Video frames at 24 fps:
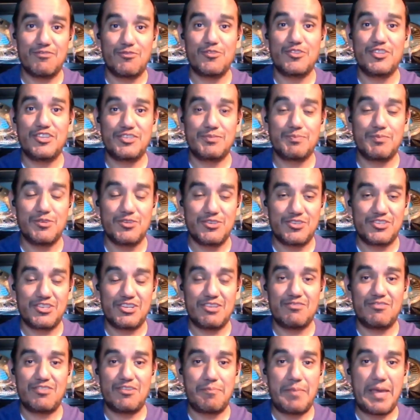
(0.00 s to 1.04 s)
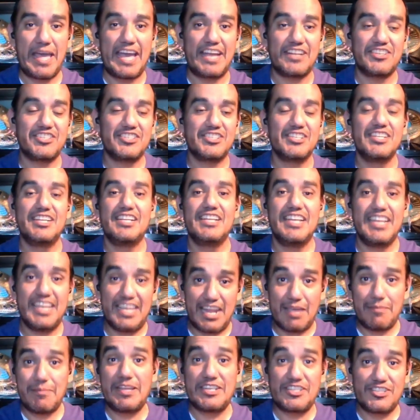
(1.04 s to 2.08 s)
for this push of a match.
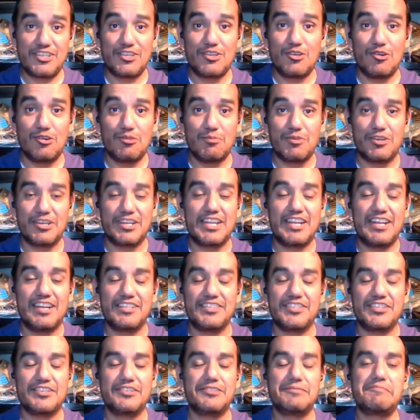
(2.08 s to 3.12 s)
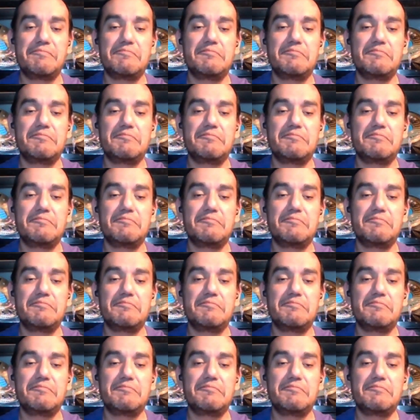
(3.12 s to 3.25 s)
And I mentioned Goldberg and Gunther.